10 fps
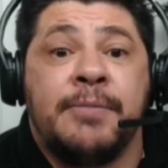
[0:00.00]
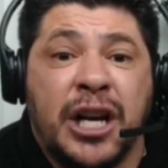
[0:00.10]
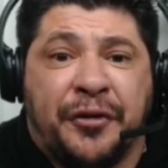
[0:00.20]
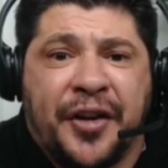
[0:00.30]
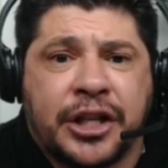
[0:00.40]

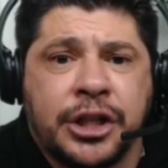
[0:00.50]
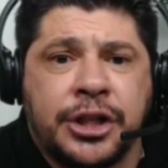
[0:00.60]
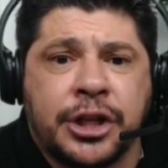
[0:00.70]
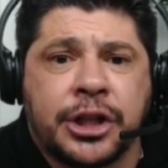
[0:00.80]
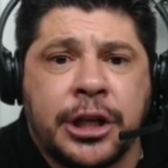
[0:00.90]
Manifest in
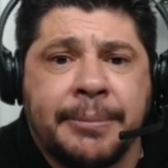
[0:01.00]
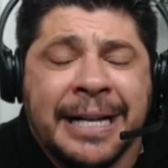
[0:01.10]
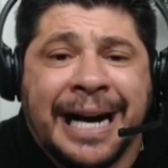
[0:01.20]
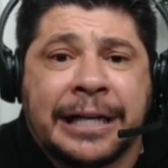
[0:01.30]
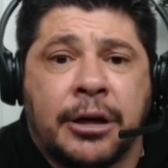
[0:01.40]
Jesus' name.
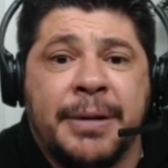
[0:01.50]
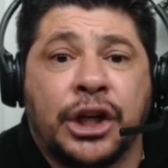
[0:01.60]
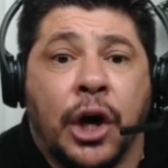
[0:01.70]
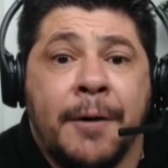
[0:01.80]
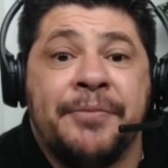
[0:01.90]
I
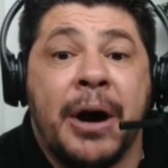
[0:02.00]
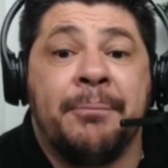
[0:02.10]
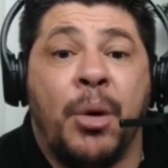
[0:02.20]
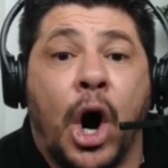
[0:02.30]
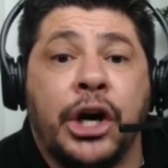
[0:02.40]
command you. The
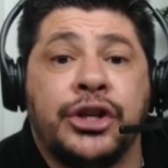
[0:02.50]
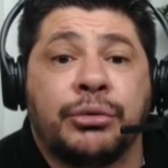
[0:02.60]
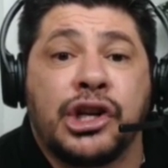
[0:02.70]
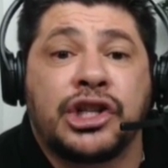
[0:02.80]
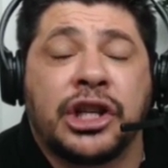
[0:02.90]
more you
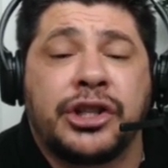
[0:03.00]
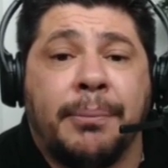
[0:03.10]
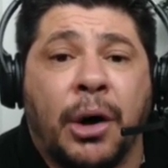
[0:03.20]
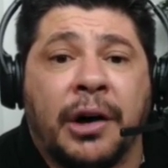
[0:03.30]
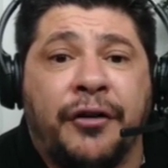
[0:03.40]
resist, the
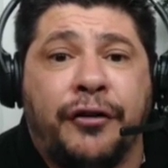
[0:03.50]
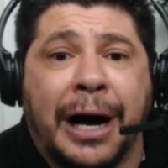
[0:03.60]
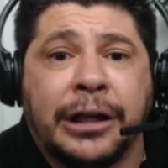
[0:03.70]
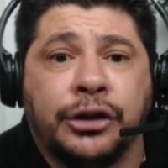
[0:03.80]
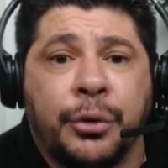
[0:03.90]
more
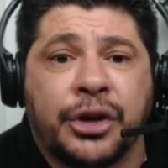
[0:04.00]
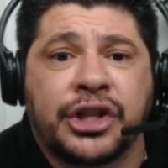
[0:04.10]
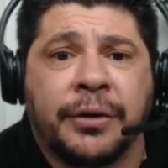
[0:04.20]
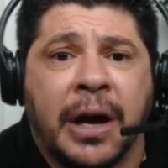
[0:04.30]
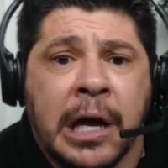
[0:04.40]
fire you
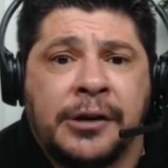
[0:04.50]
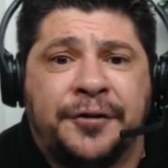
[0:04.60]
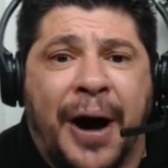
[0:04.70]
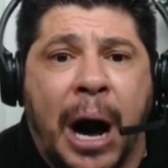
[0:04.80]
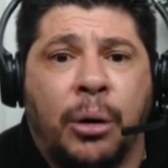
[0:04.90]
receive.
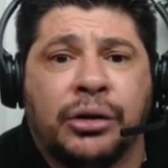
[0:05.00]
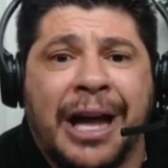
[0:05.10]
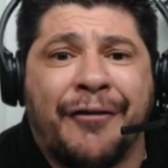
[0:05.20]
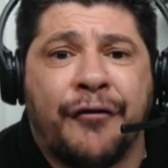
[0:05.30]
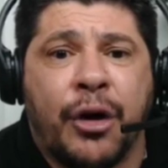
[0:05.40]
Foul
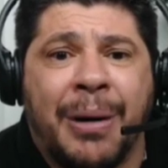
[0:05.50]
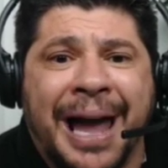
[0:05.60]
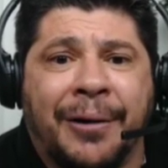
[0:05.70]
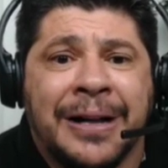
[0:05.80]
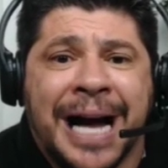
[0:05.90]
devil from
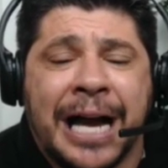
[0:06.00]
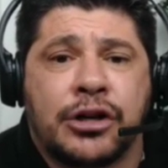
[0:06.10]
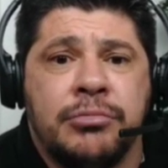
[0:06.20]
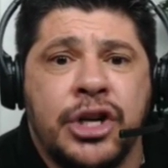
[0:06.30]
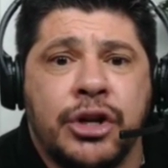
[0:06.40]
hell, I
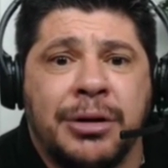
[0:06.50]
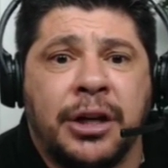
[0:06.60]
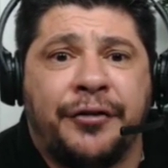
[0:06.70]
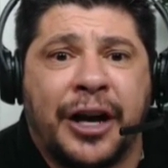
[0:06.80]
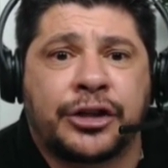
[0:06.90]
command you
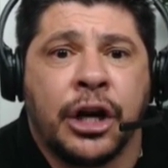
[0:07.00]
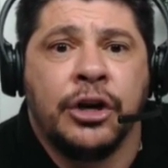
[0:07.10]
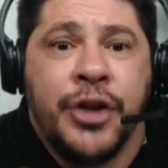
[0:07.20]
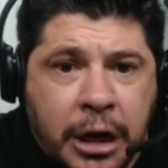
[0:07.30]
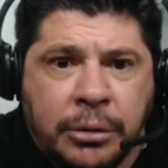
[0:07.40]

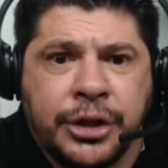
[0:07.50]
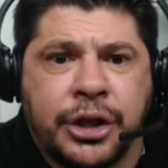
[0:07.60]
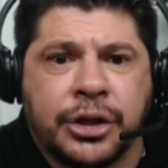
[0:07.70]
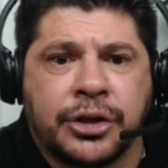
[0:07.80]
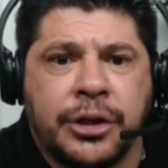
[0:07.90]
manifest. Now in
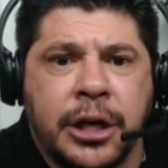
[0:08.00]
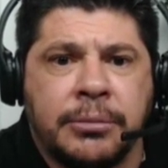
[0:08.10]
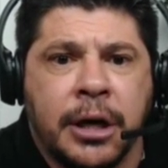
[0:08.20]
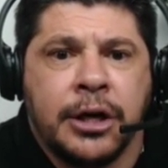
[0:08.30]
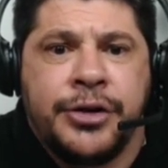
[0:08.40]
Jesus'
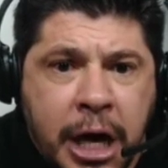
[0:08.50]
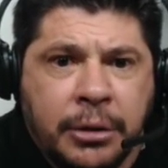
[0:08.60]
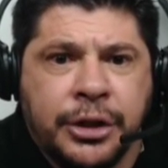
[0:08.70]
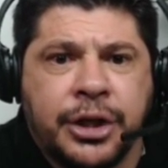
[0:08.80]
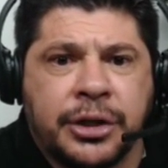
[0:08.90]
name.
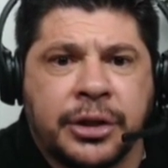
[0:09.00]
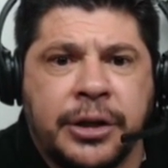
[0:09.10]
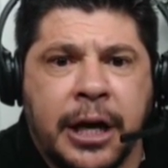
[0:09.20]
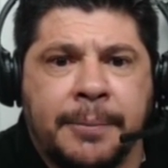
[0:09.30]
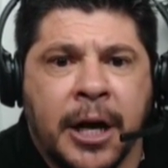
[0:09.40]
Now in Jesus'
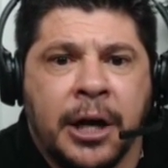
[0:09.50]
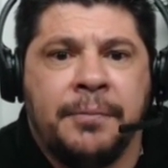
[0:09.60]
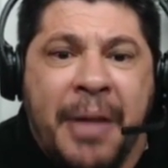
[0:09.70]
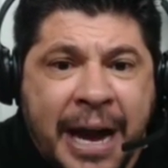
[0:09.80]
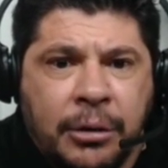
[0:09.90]
name.
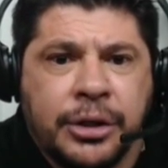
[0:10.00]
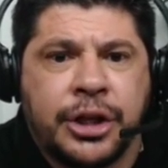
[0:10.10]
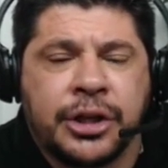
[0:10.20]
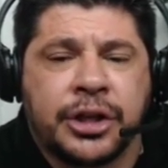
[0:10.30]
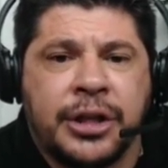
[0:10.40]
Now in
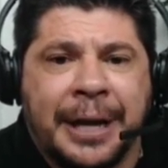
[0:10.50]
Jesus'